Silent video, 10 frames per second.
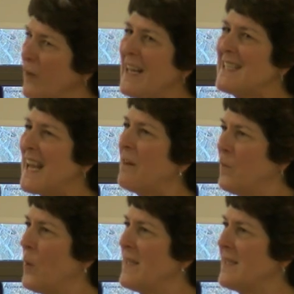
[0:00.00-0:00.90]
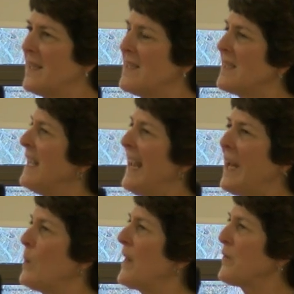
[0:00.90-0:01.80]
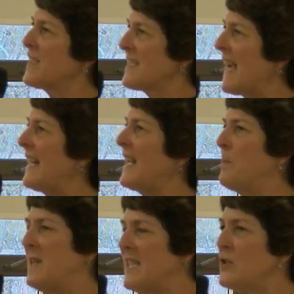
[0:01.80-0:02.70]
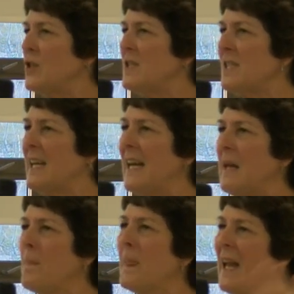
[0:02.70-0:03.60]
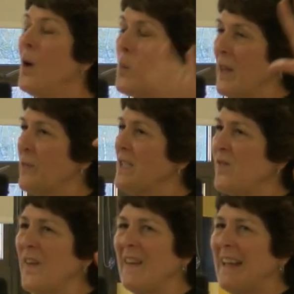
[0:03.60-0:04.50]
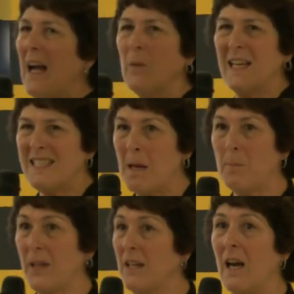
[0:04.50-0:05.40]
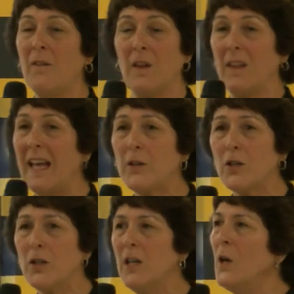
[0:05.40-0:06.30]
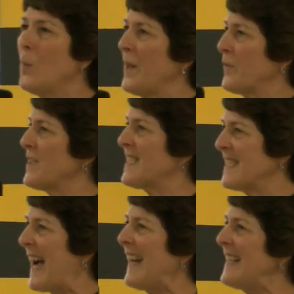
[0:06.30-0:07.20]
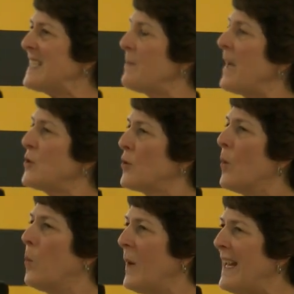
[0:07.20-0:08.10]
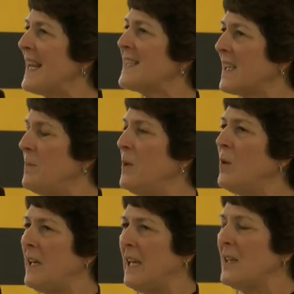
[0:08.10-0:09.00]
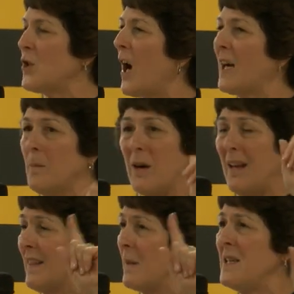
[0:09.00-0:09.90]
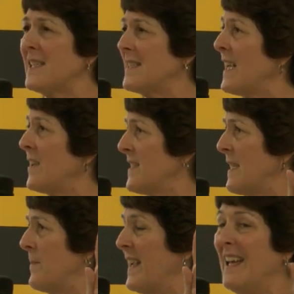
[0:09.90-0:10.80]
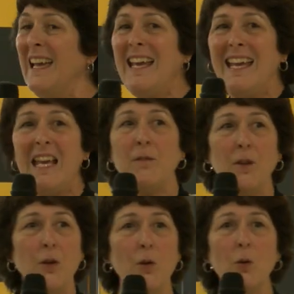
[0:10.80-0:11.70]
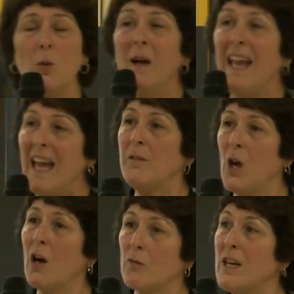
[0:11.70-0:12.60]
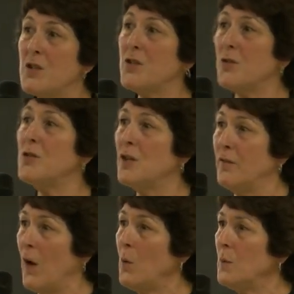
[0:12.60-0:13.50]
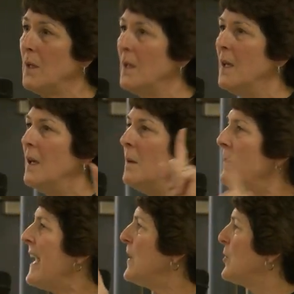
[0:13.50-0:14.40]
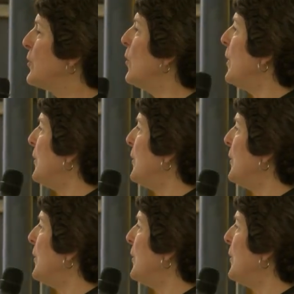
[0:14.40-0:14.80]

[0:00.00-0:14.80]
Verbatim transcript: raise our voices, and whether it's signing a petition tonight whether it's filling out a template of a letter, whether it's starting to make sure we as a community talk about, and let me tell you something, if you have not registered to vote, make sure